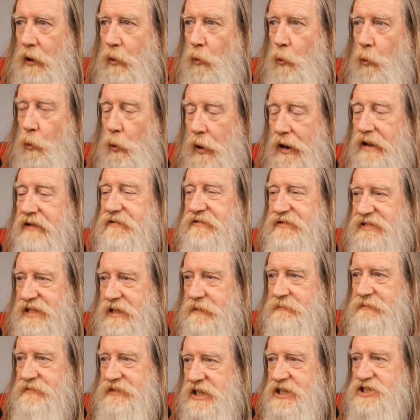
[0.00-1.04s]
What if
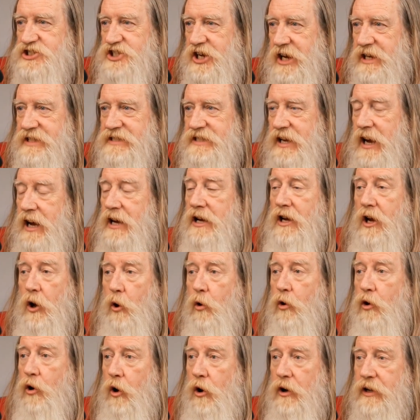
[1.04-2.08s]
some DJs are no
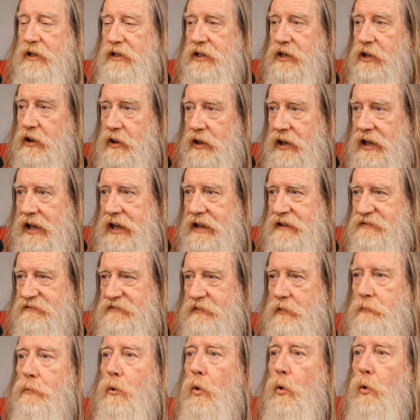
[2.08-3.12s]
longer looking
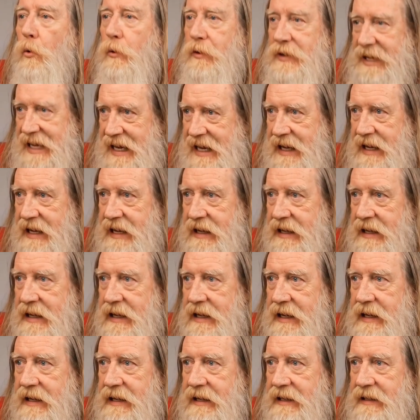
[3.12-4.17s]
for more gear?
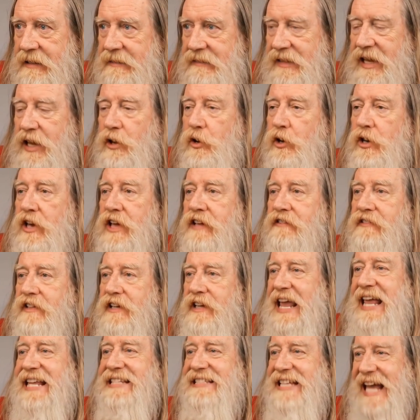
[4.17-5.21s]
They're looking for
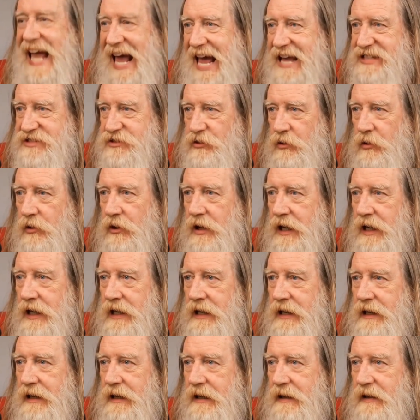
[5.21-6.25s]
less hassle.
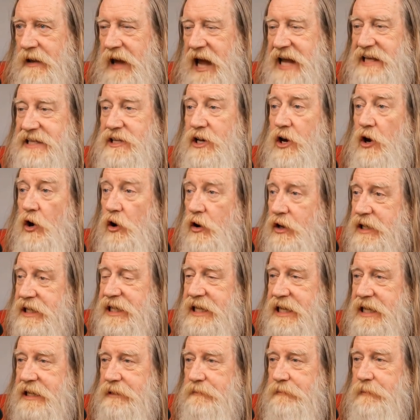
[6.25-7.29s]
And
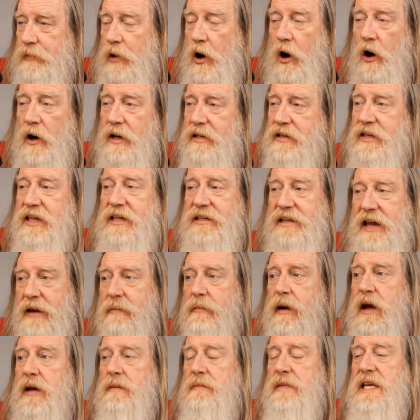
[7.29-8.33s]
honestly, I think that
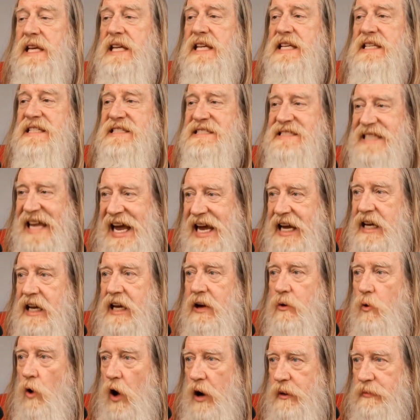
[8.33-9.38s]
might be
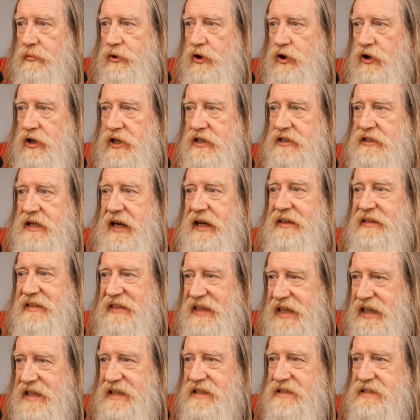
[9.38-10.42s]
exactly why products like
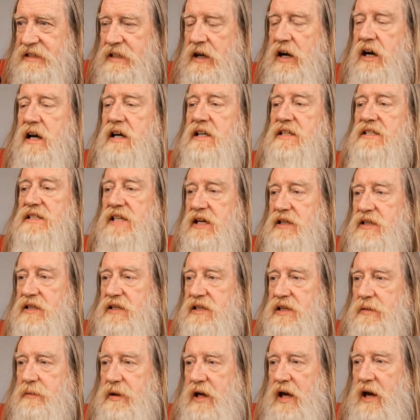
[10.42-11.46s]
this are
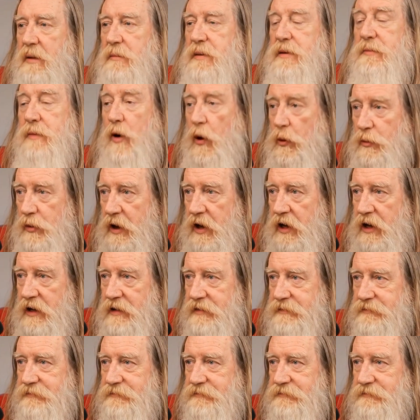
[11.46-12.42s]
suddenly becoming popular.